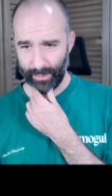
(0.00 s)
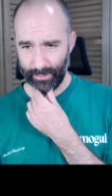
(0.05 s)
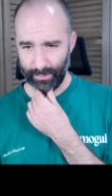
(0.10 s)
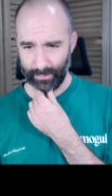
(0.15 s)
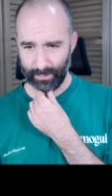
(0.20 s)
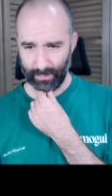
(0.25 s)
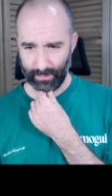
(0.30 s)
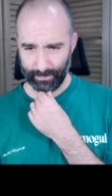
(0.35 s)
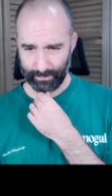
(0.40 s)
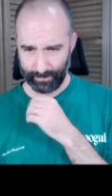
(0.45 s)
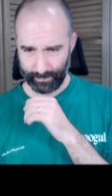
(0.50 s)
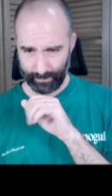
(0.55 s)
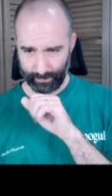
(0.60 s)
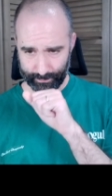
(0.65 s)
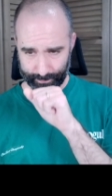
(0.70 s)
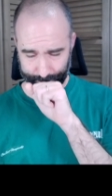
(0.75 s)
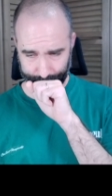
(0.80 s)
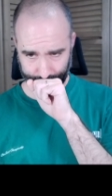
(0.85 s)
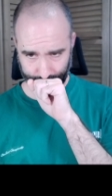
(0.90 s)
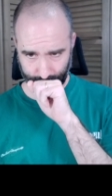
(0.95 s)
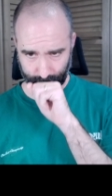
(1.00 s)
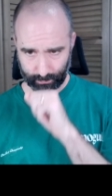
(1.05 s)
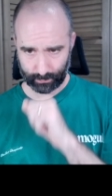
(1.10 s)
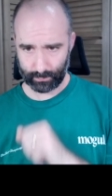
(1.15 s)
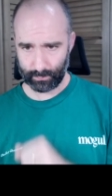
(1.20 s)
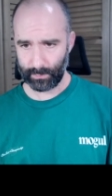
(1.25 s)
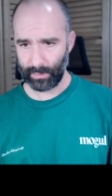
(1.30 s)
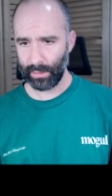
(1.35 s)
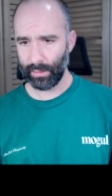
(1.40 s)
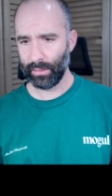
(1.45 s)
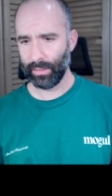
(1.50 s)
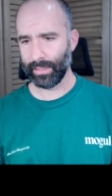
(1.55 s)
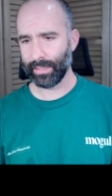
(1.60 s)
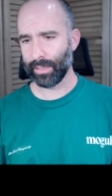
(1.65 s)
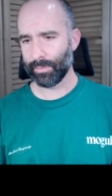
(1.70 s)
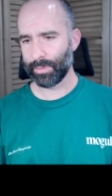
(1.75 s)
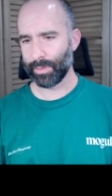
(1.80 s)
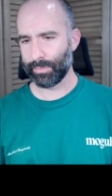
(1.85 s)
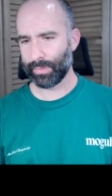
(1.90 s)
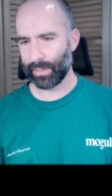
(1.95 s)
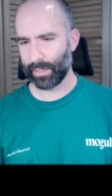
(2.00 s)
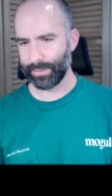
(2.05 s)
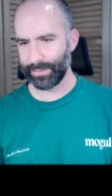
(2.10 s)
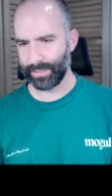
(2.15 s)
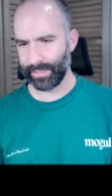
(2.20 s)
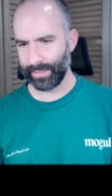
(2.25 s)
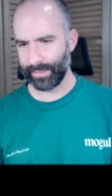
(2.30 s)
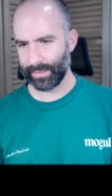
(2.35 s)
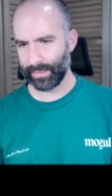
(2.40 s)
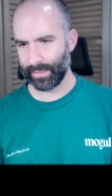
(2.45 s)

do to link up the pawn chain.